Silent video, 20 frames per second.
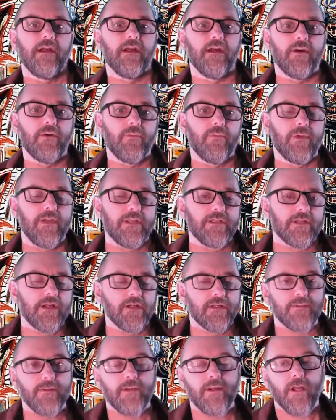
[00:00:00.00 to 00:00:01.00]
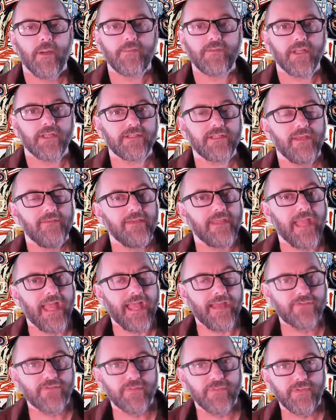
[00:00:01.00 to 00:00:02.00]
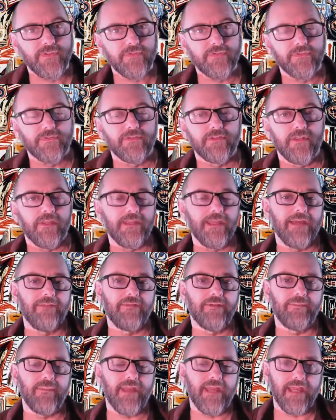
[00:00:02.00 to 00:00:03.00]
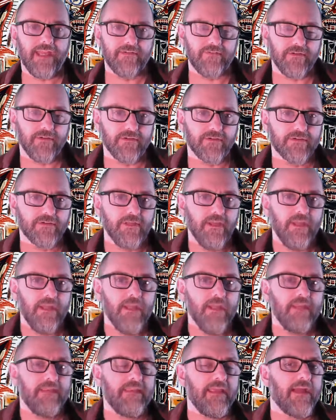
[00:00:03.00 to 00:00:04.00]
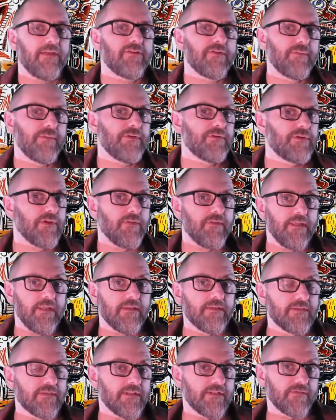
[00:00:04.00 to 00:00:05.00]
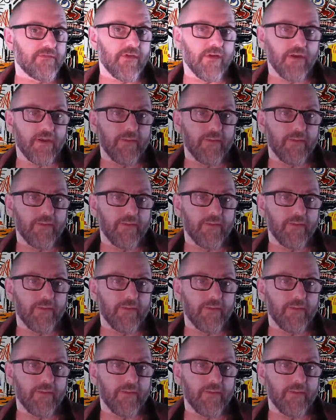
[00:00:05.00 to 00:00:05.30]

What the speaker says: We talked about objects having attributes and having behaviors. The attributes are the instance